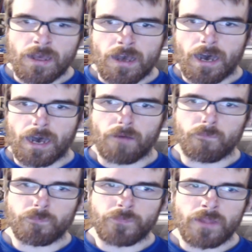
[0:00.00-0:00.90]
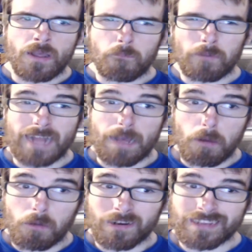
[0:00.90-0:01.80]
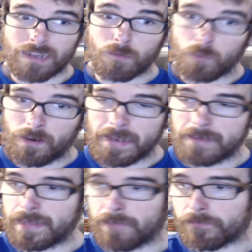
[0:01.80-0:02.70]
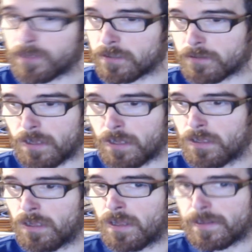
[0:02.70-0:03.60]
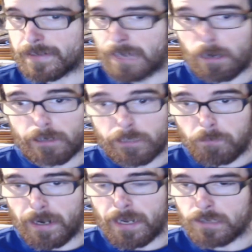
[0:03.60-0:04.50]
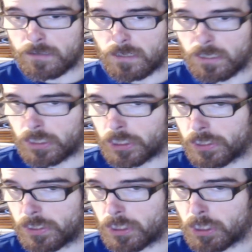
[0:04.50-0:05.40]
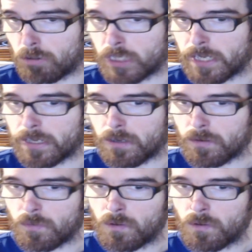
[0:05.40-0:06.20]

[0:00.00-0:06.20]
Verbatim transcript: Um, but that mode was like really in depth because uh, the character you played as uh, Shujinko,